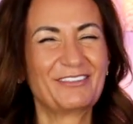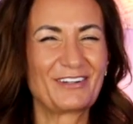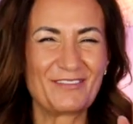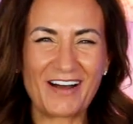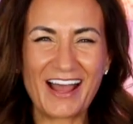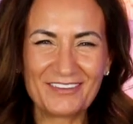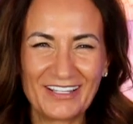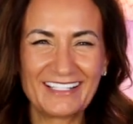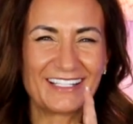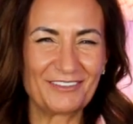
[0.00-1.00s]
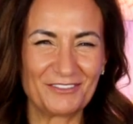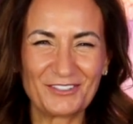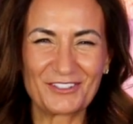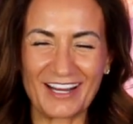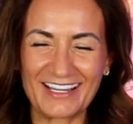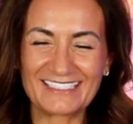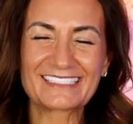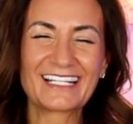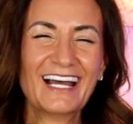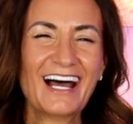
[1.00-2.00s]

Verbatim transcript: remind me to give you grace